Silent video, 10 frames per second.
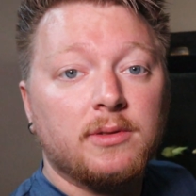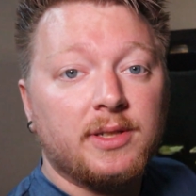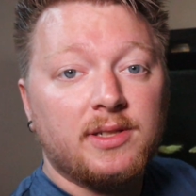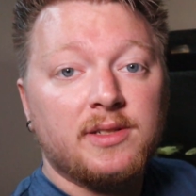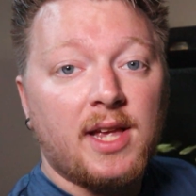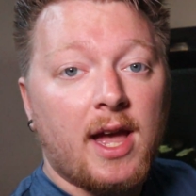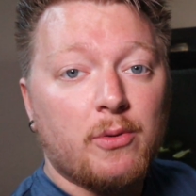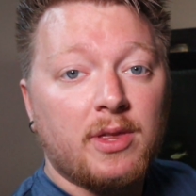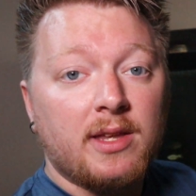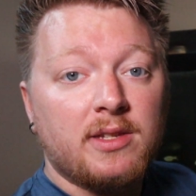this is Zach
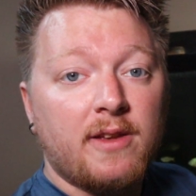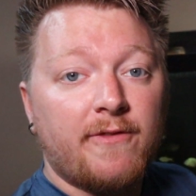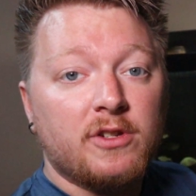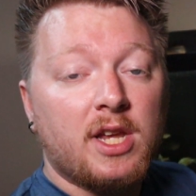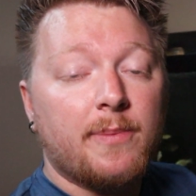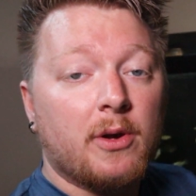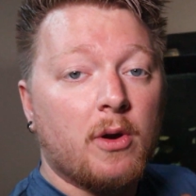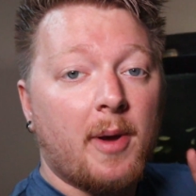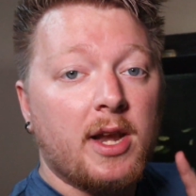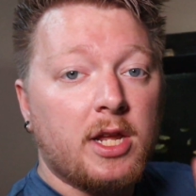with SC Fish Keeping
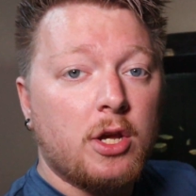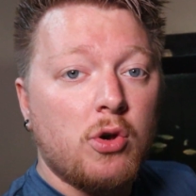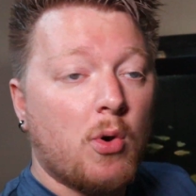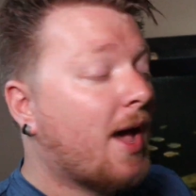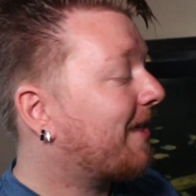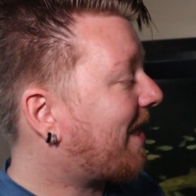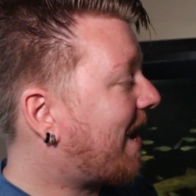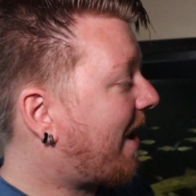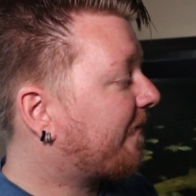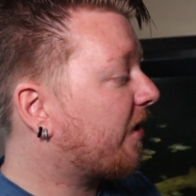reminding you
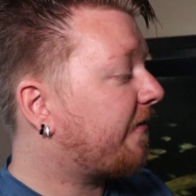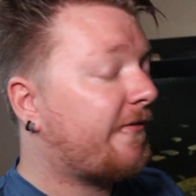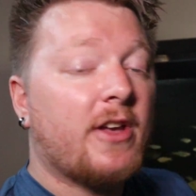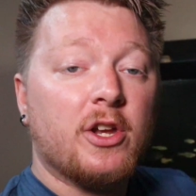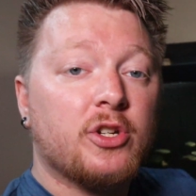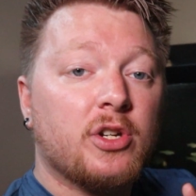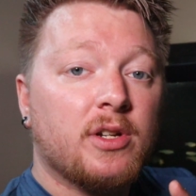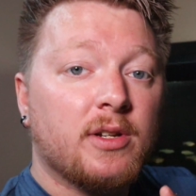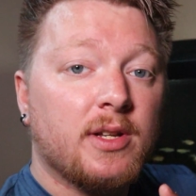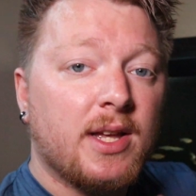that every fish
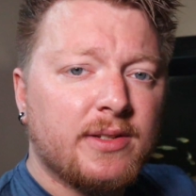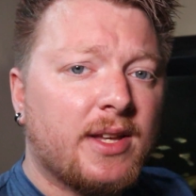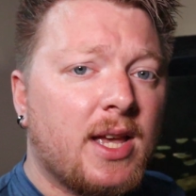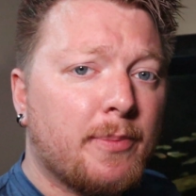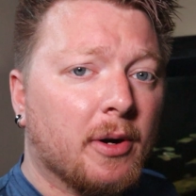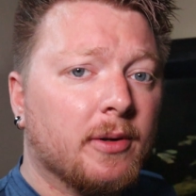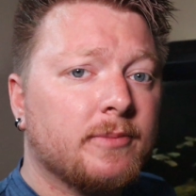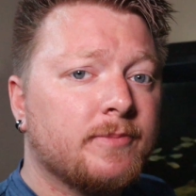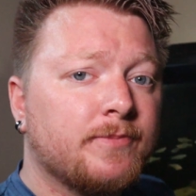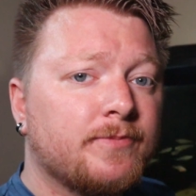is a keeper.
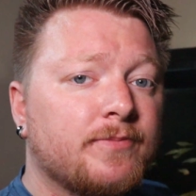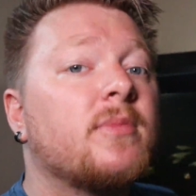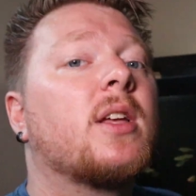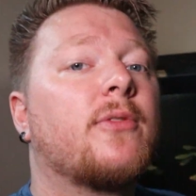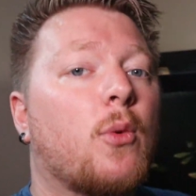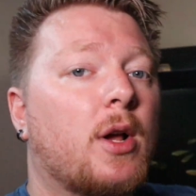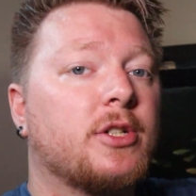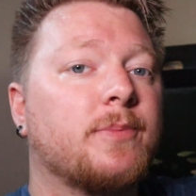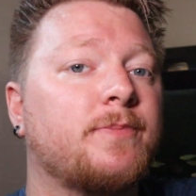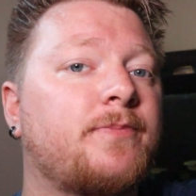Thanks for
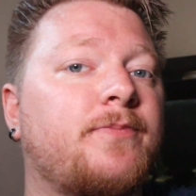watching.